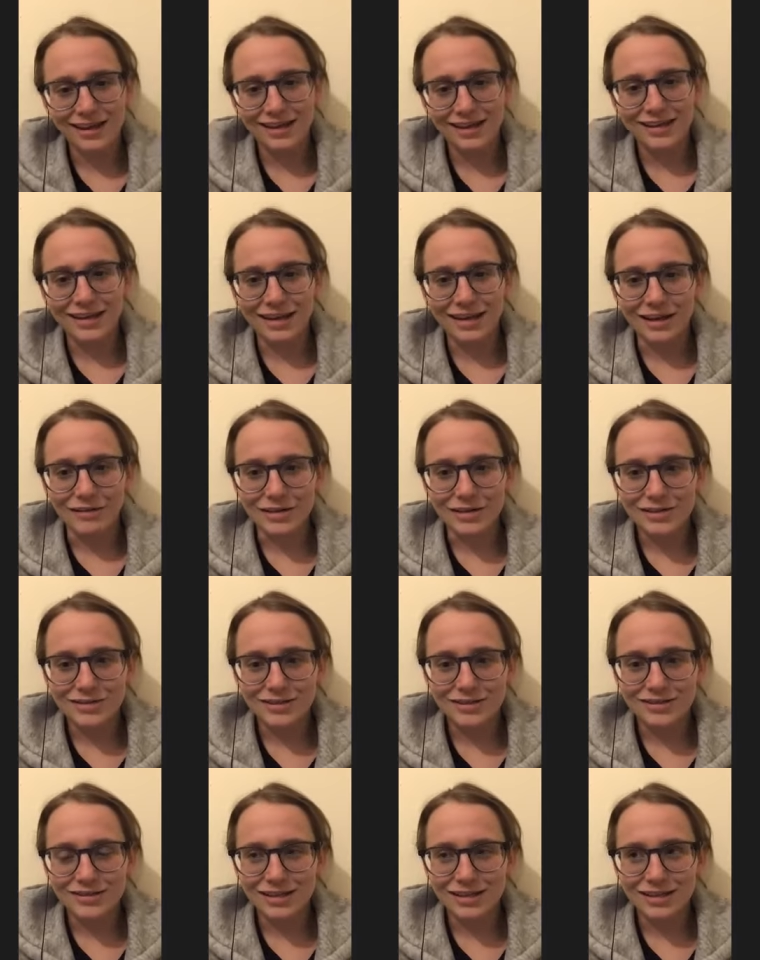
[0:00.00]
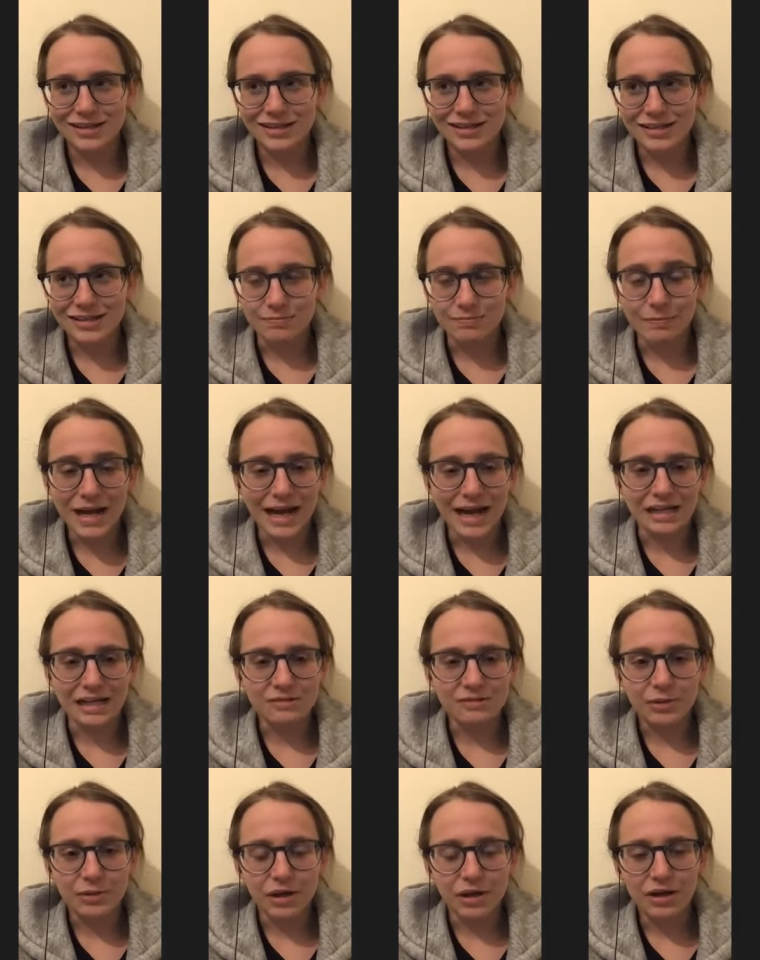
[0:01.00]
you know, it's, it's mad.
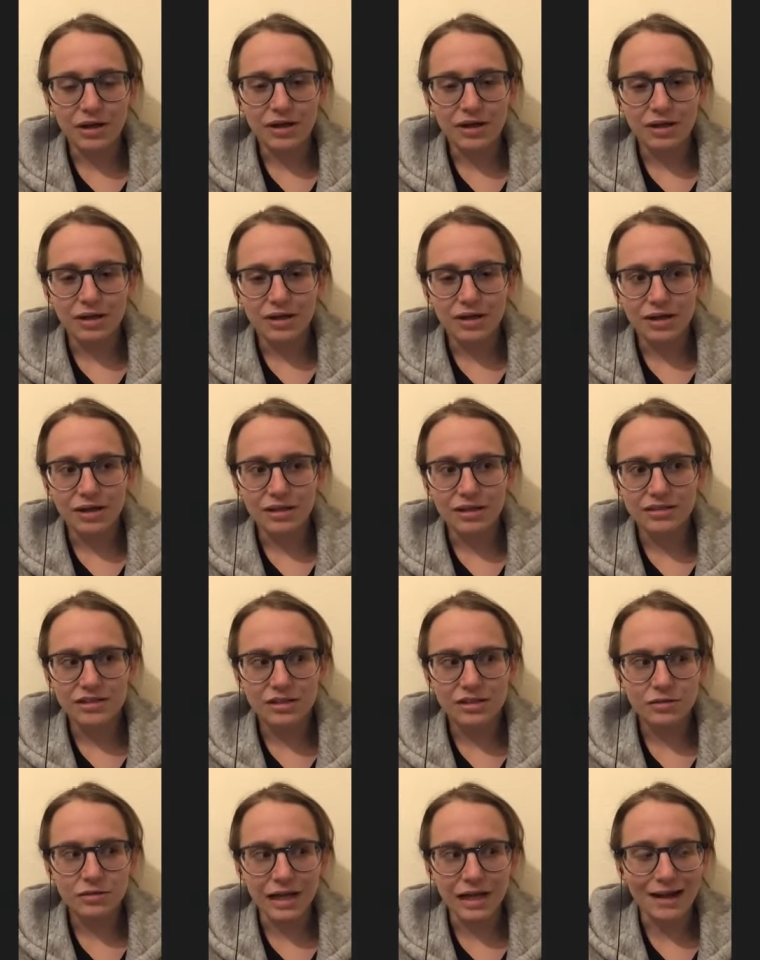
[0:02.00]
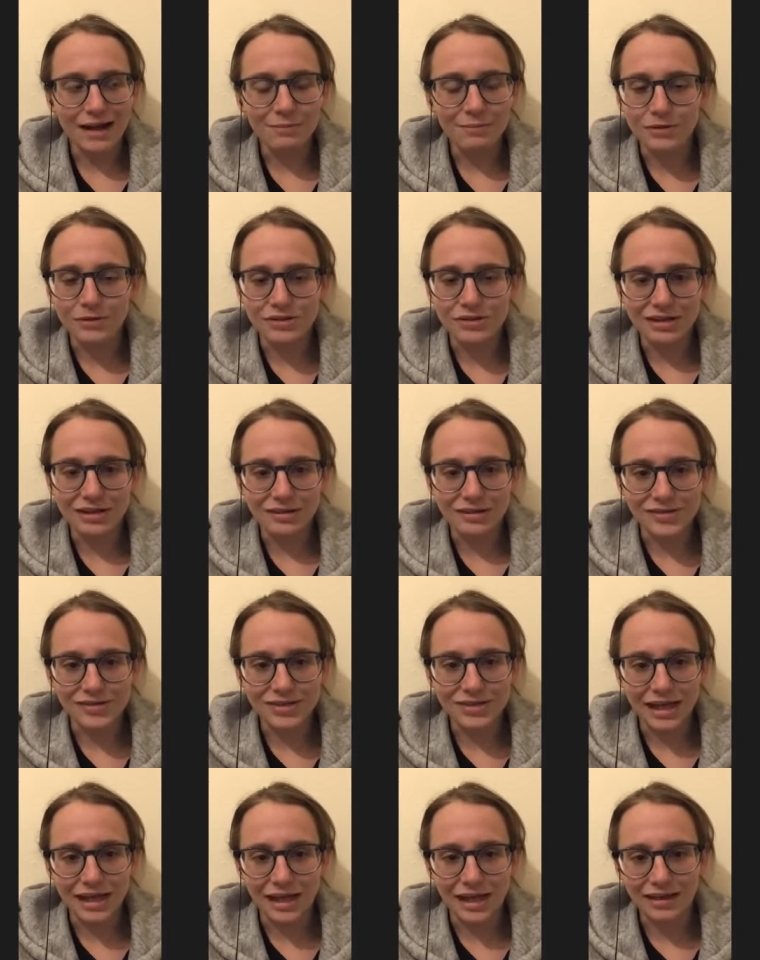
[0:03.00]
But until it happens, you don't
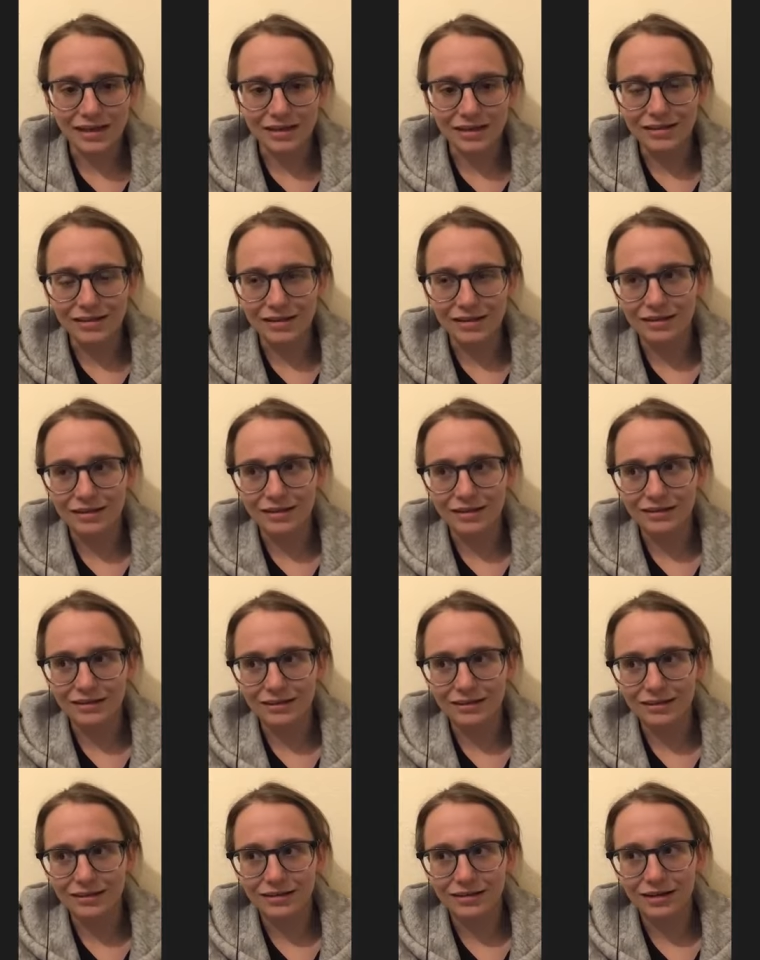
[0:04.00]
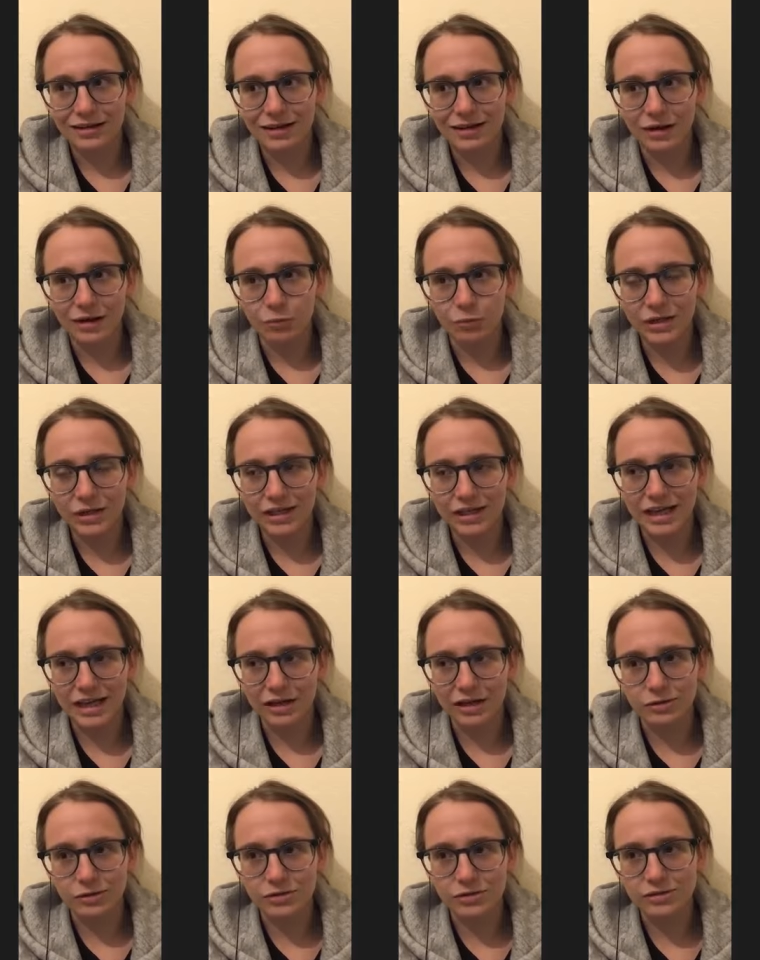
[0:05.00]
see it. And I think I want to get
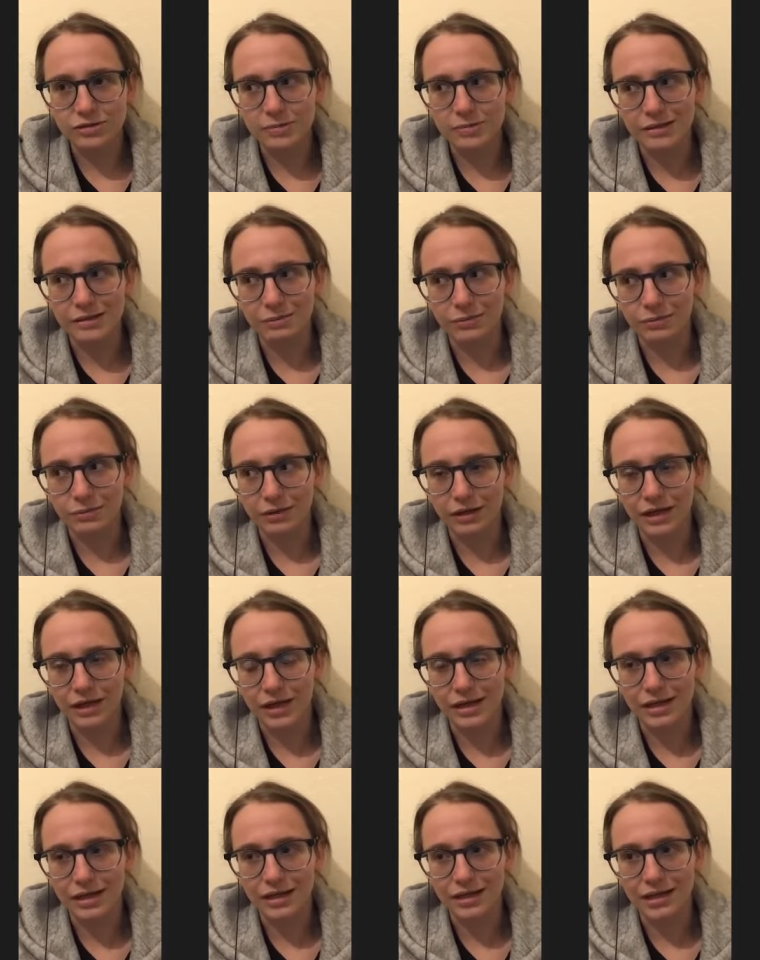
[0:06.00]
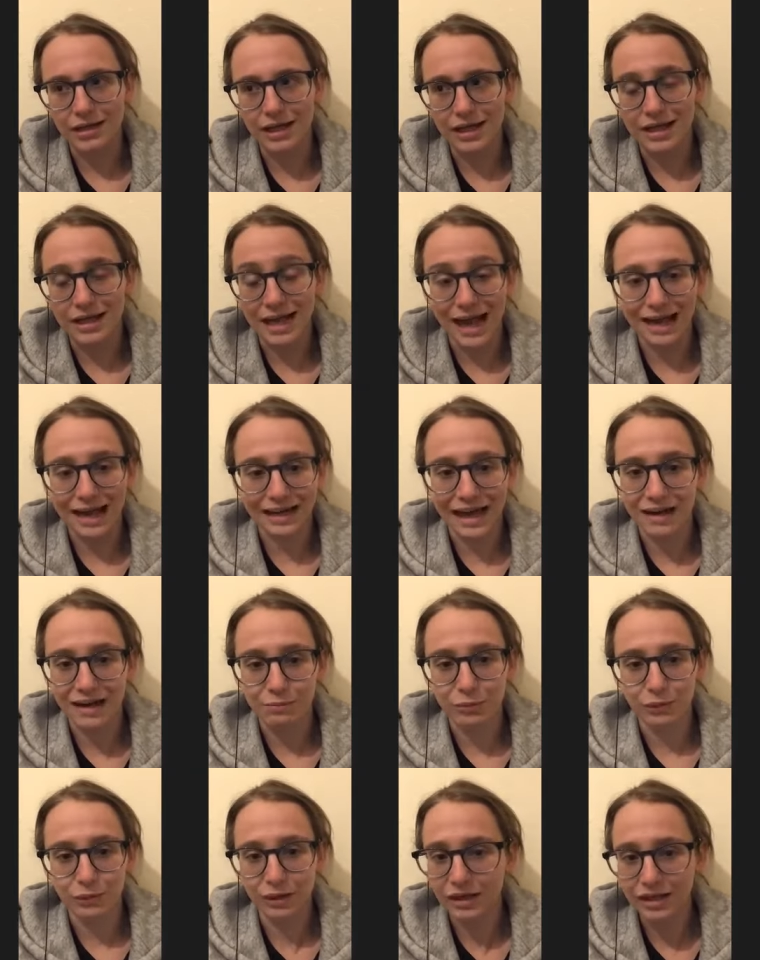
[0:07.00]
across to people that it, it can
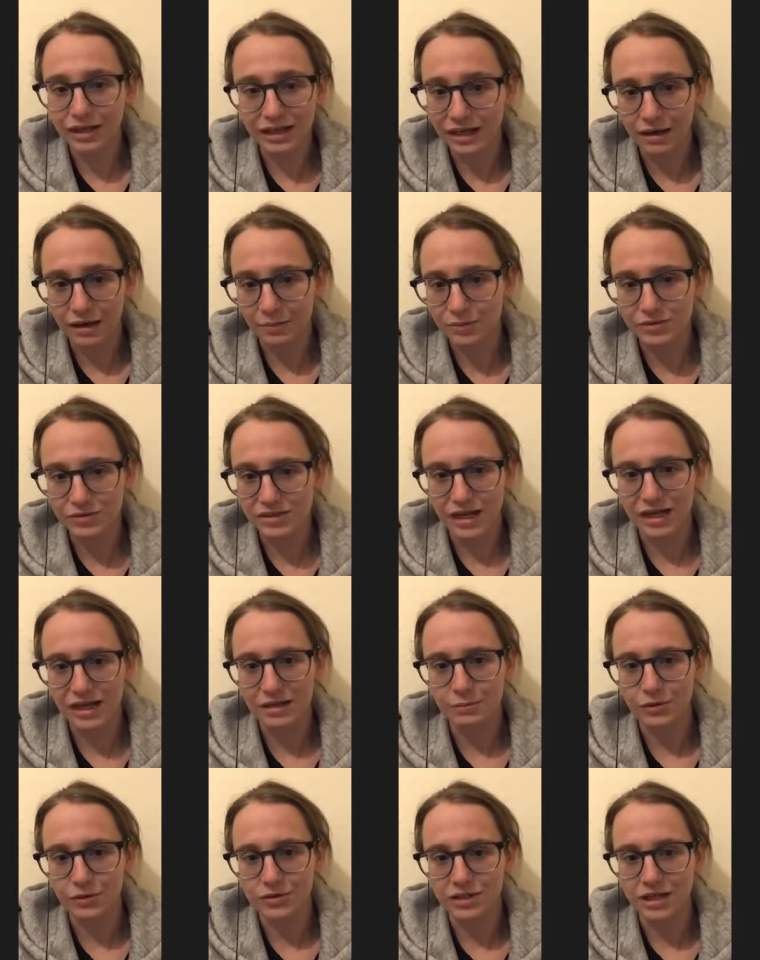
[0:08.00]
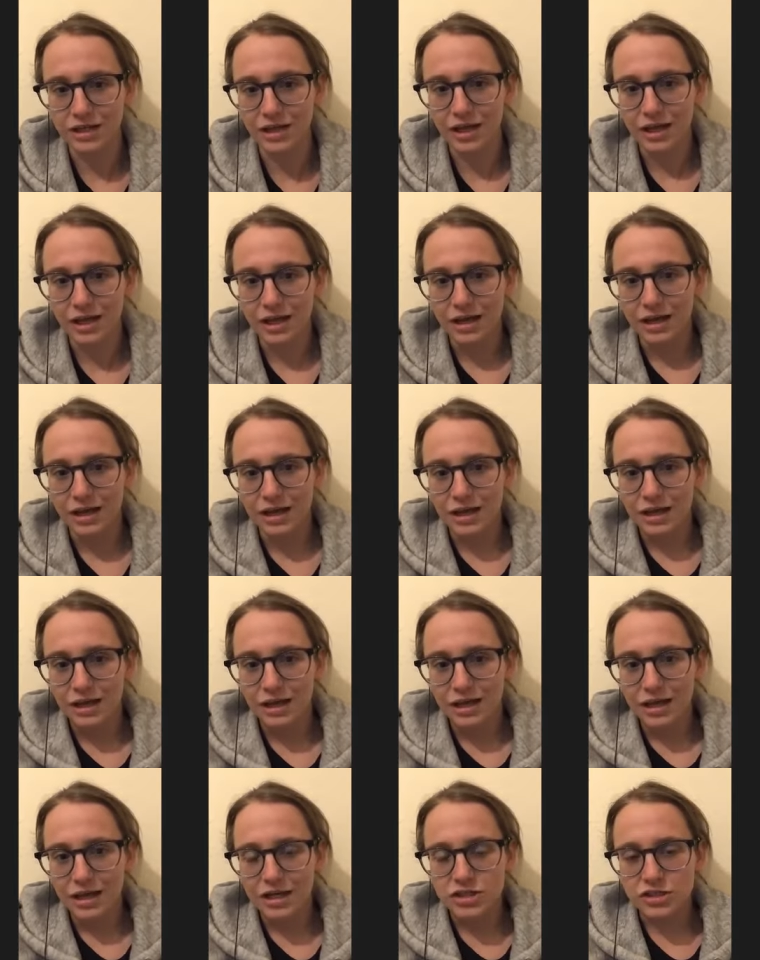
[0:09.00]
happen. It can happen to anybody.
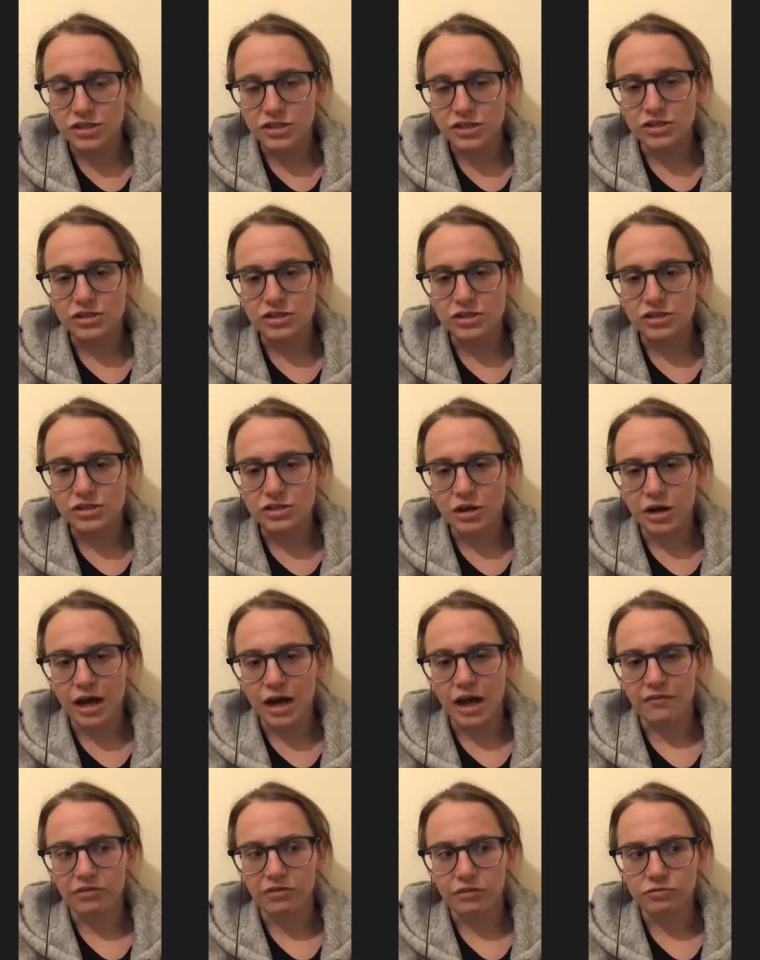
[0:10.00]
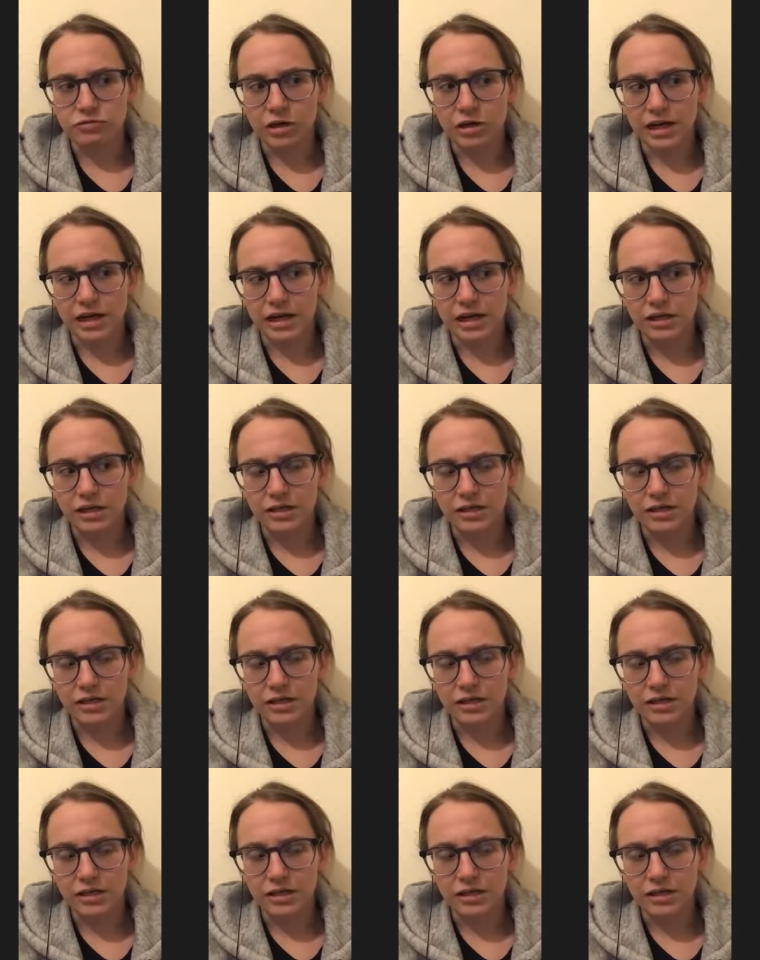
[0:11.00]
It's just, you got to have the right